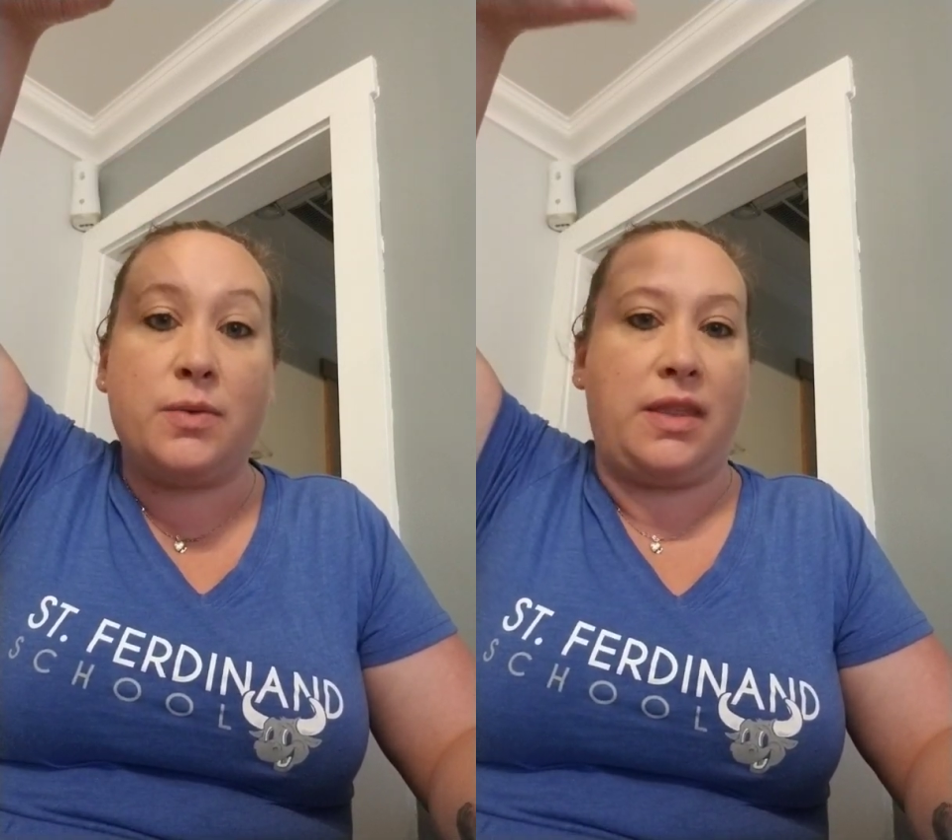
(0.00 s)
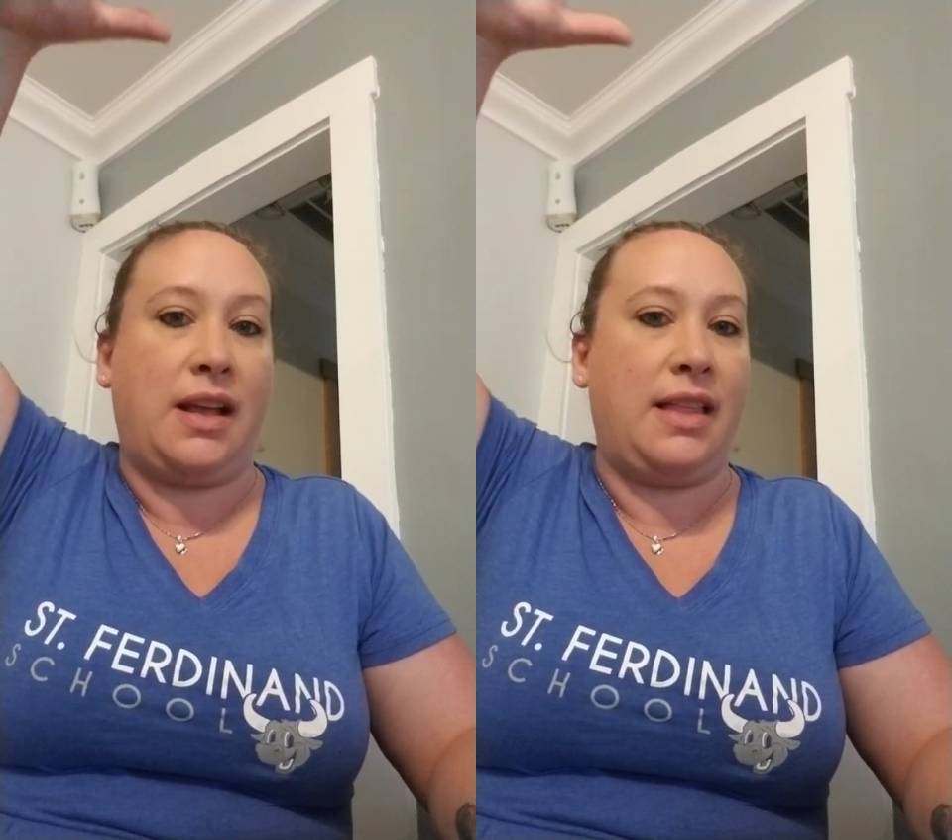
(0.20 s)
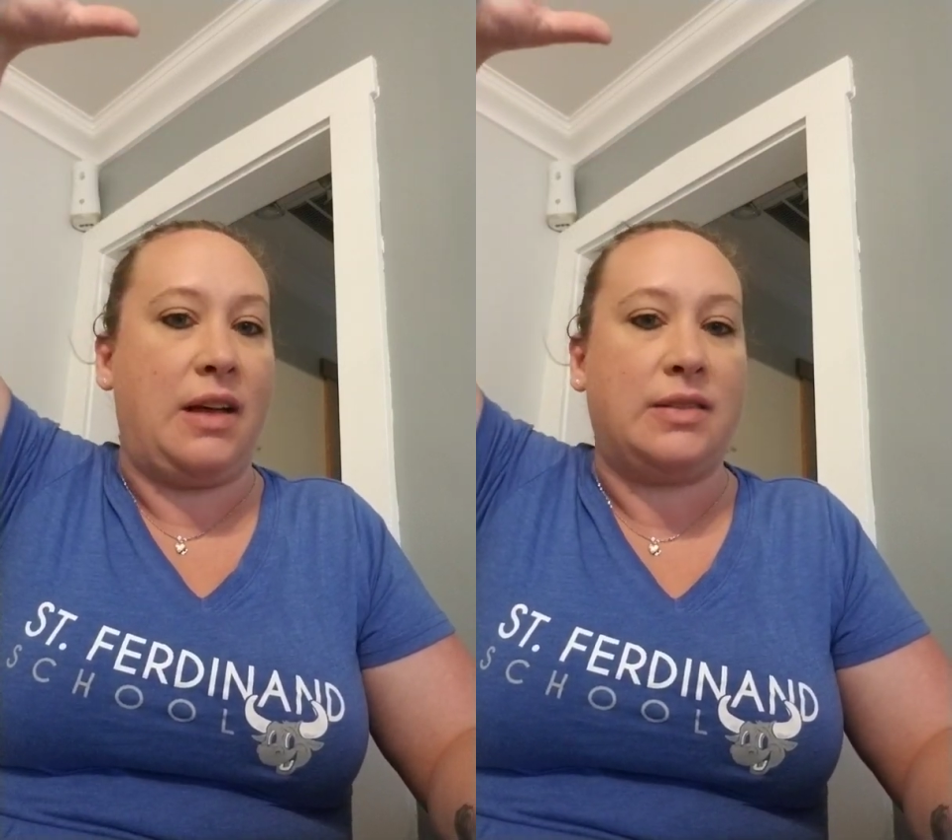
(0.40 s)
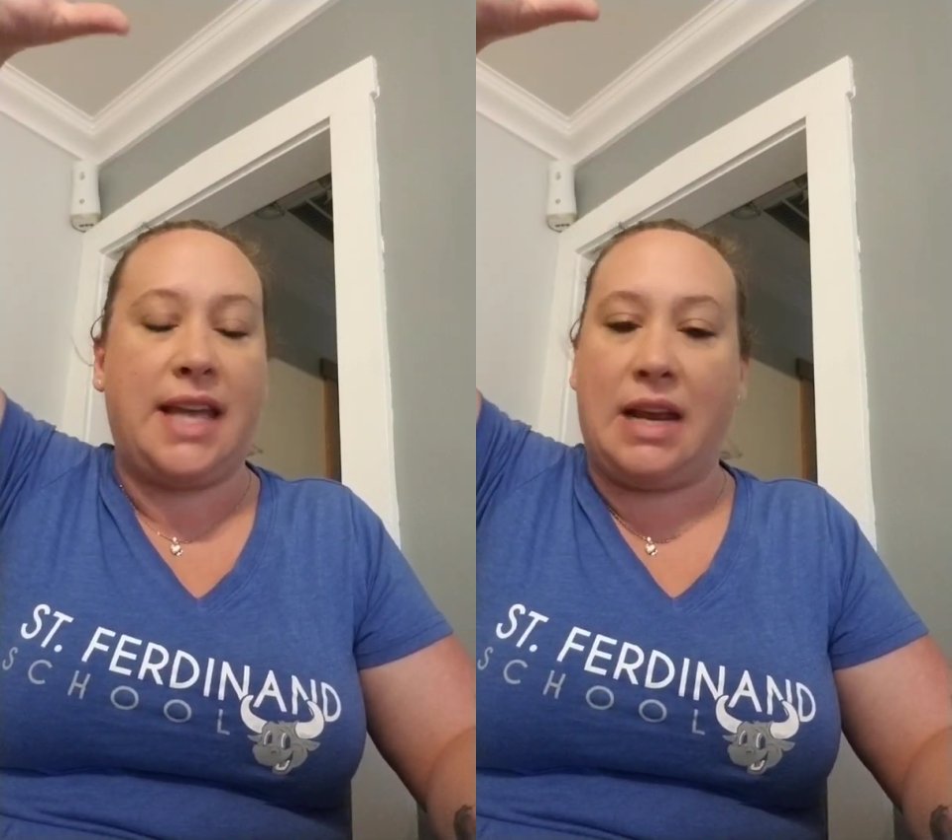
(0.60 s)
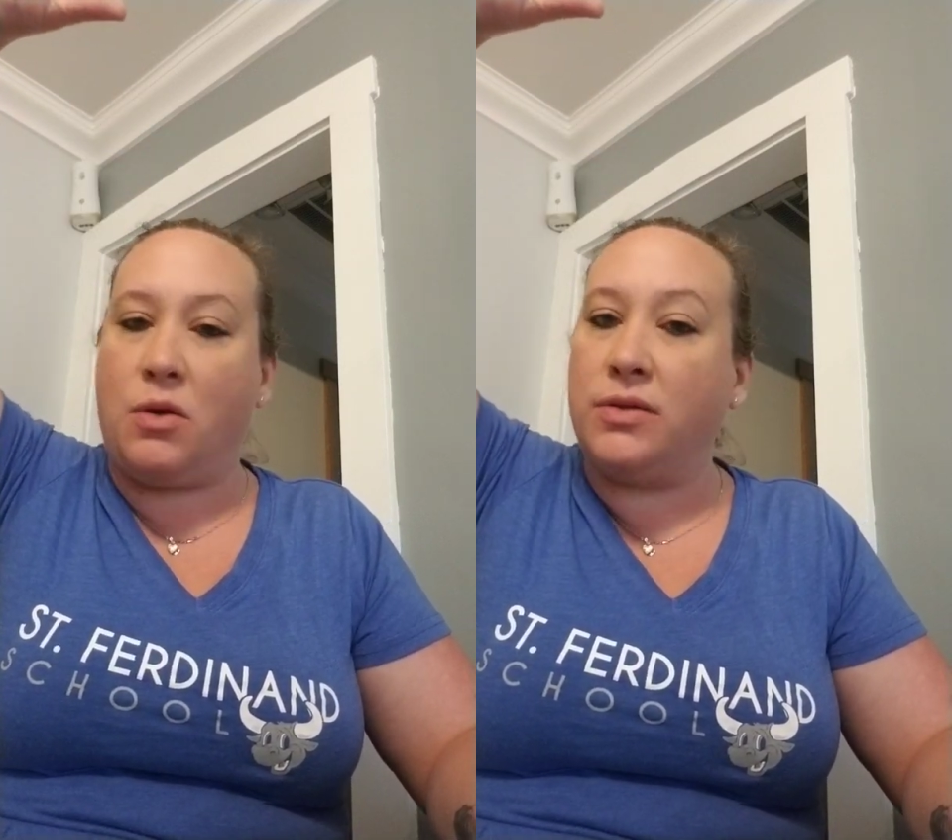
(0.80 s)
When the clouds
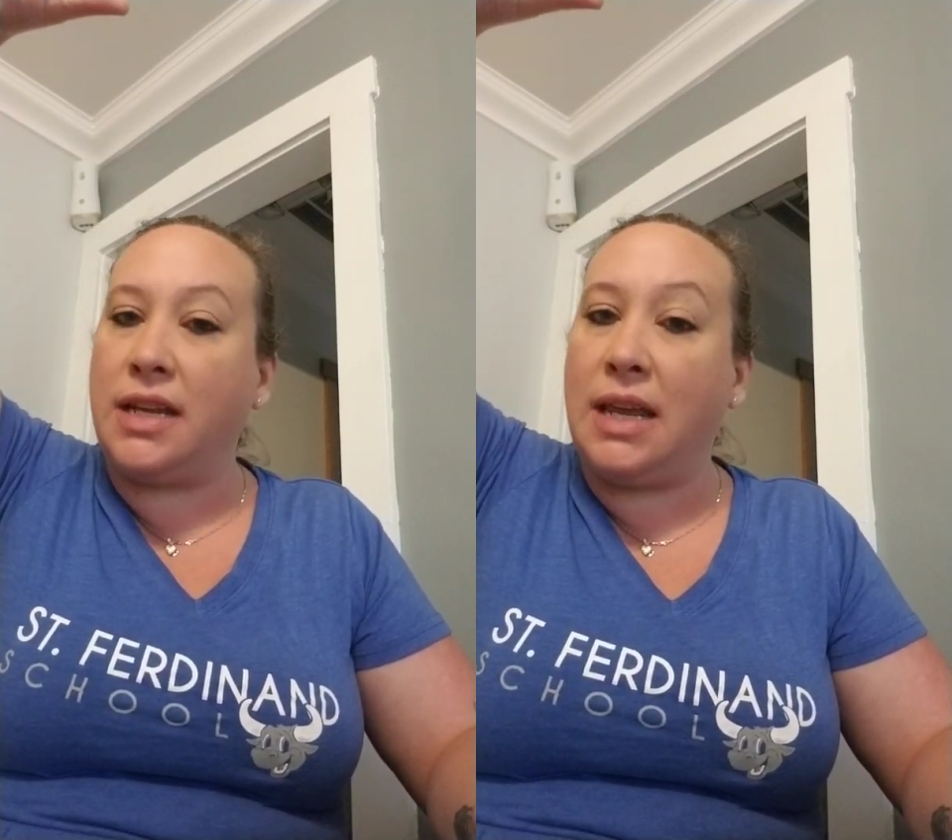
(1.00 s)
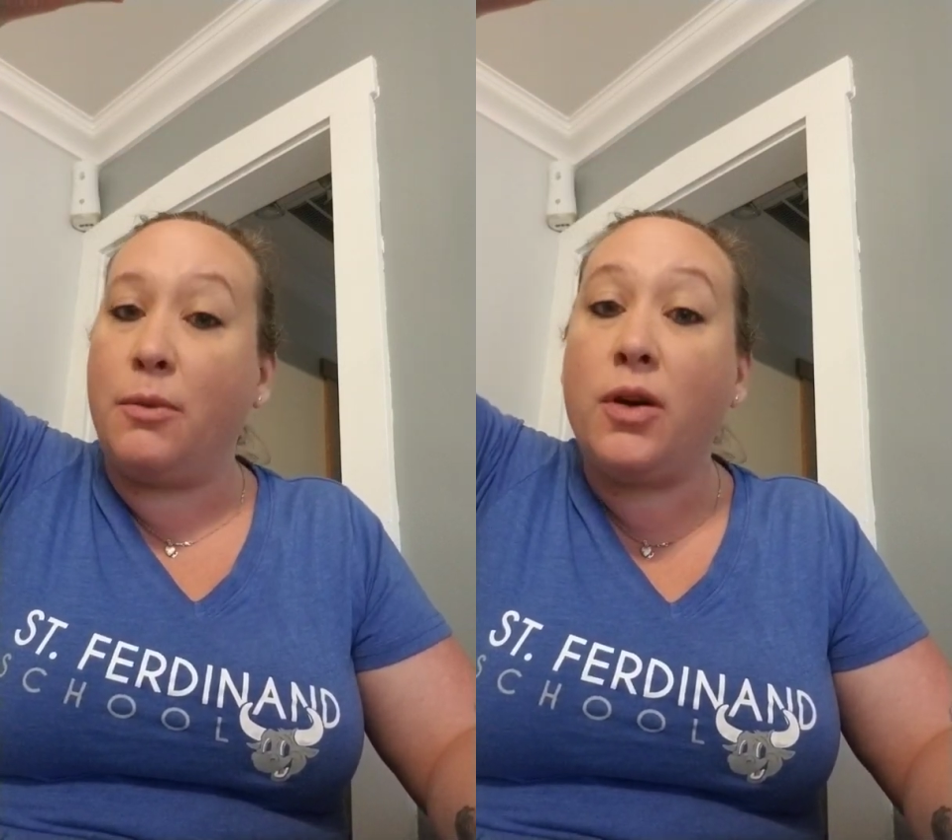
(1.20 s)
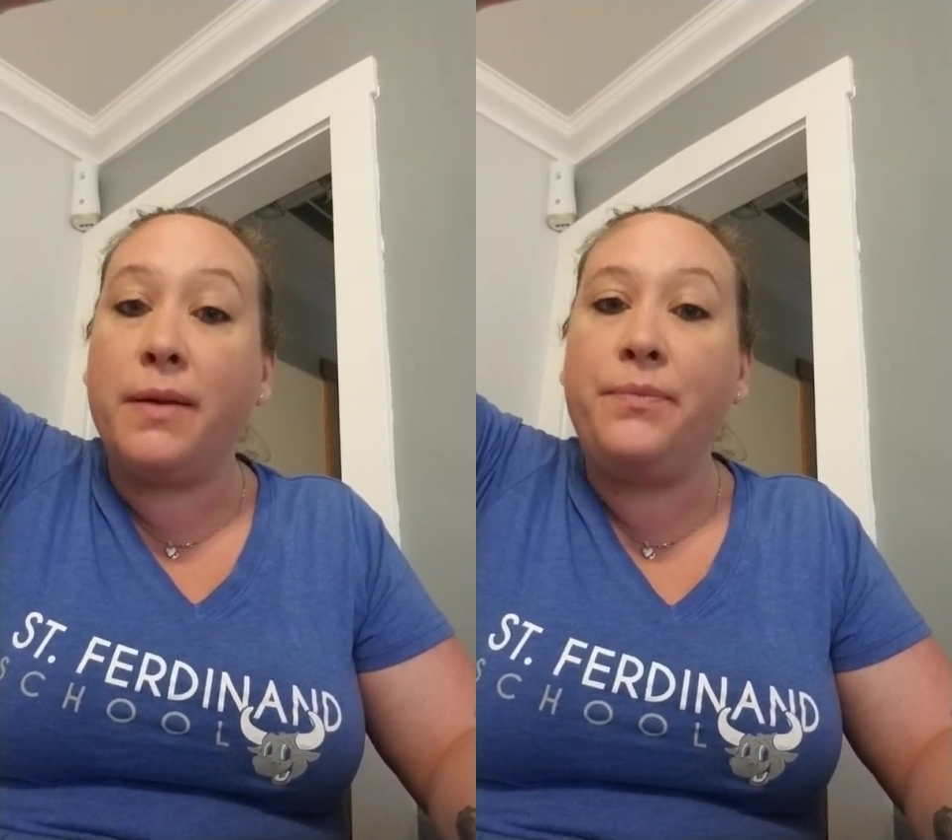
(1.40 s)
can't hold anymore,